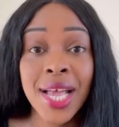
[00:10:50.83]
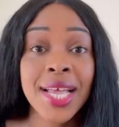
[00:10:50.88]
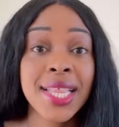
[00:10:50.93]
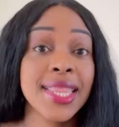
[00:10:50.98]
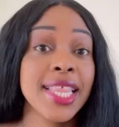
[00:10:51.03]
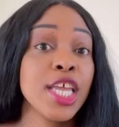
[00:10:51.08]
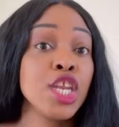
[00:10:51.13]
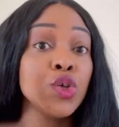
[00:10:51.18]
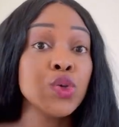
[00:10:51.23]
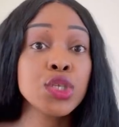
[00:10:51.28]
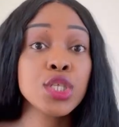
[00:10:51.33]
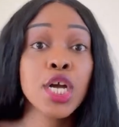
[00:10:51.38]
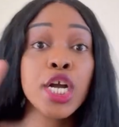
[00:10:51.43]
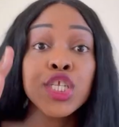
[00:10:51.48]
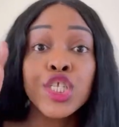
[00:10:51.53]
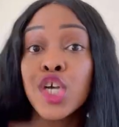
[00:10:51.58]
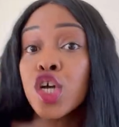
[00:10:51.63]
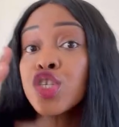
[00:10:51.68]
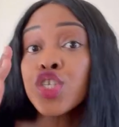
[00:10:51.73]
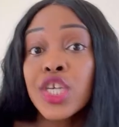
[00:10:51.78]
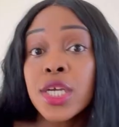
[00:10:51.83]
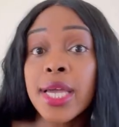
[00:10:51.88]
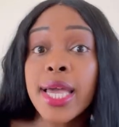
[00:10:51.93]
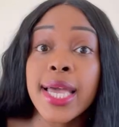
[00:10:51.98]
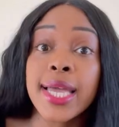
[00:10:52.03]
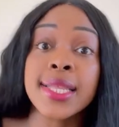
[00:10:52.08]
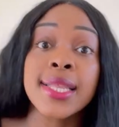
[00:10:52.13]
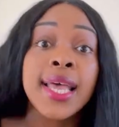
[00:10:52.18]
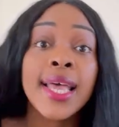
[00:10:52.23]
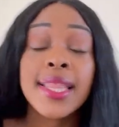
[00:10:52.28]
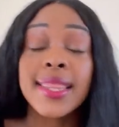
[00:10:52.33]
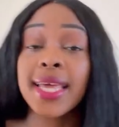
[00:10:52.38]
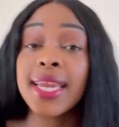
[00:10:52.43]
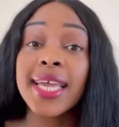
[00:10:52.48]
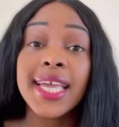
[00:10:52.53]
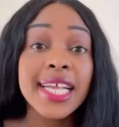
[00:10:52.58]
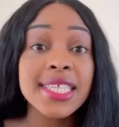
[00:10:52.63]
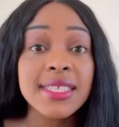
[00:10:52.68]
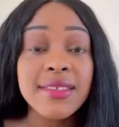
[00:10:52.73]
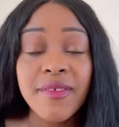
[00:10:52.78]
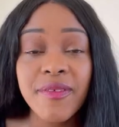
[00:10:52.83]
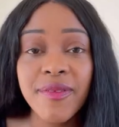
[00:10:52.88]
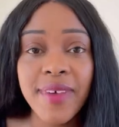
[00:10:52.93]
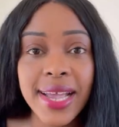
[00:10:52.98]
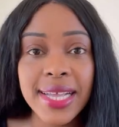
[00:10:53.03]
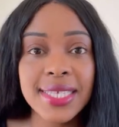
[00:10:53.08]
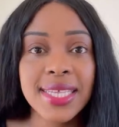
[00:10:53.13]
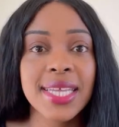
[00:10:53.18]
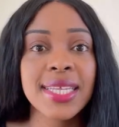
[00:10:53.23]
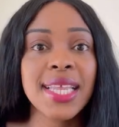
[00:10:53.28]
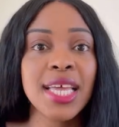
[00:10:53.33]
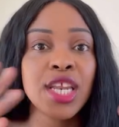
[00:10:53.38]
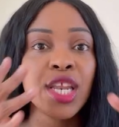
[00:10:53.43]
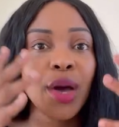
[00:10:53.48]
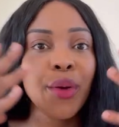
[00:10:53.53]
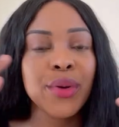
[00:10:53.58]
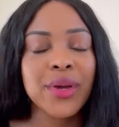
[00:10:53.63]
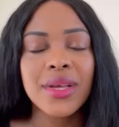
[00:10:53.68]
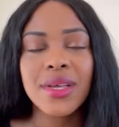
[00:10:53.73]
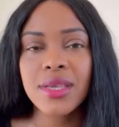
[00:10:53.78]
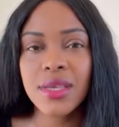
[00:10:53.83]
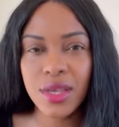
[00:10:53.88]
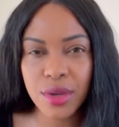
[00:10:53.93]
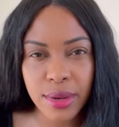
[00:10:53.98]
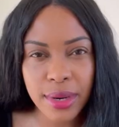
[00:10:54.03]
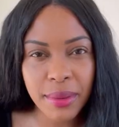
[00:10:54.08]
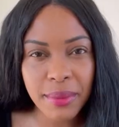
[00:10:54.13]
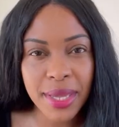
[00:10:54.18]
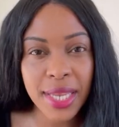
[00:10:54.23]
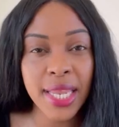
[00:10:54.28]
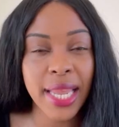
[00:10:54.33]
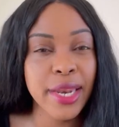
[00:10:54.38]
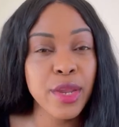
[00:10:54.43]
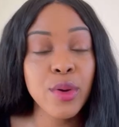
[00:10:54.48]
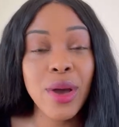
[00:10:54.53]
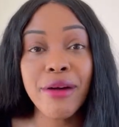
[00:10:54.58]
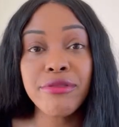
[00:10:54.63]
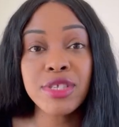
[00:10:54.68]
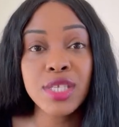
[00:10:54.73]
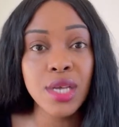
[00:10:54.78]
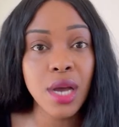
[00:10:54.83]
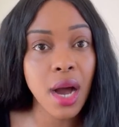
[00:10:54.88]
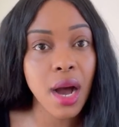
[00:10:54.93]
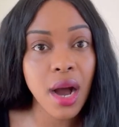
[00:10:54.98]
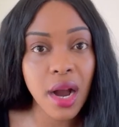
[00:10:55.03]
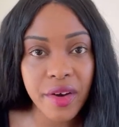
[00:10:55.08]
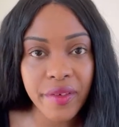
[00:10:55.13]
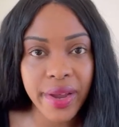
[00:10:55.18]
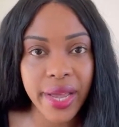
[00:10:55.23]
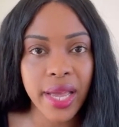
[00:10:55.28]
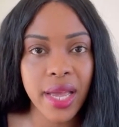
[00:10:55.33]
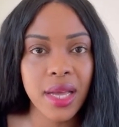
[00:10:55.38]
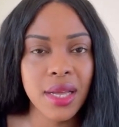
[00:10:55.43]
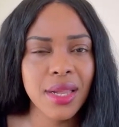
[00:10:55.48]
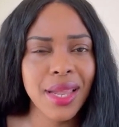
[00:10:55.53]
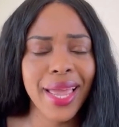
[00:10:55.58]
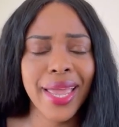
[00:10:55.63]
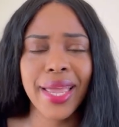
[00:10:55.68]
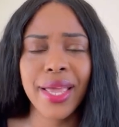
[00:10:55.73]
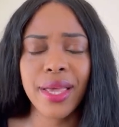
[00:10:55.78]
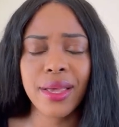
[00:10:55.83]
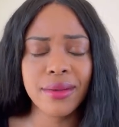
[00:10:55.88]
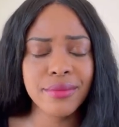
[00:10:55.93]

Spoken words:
Then you start touching it, then it gets infected, then now, you know what I mean? Then you have scarring, like,